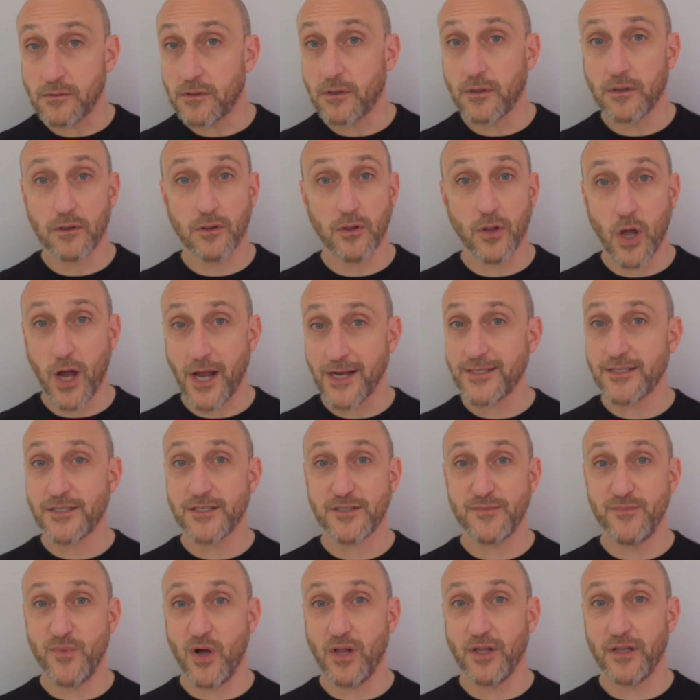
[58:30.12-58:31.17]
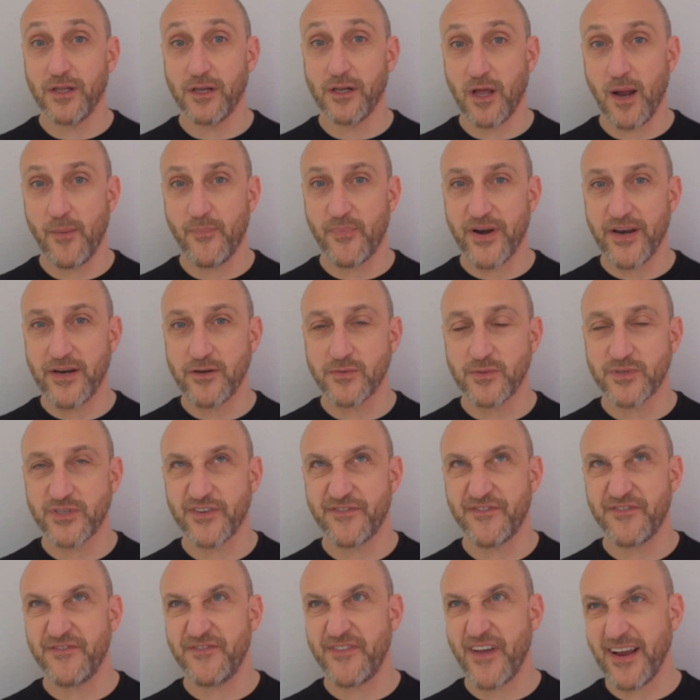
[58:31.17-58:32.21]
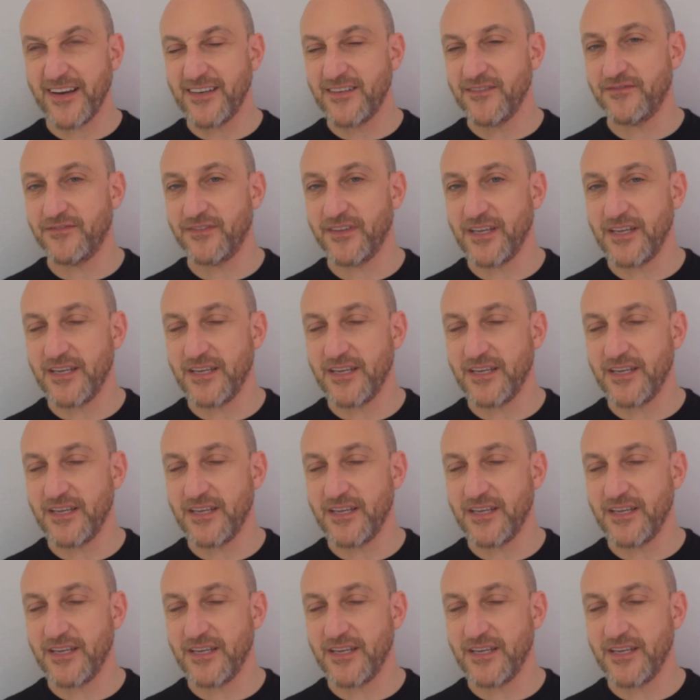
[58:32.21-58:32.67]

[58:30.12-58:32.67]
lots of small little operators, which effectively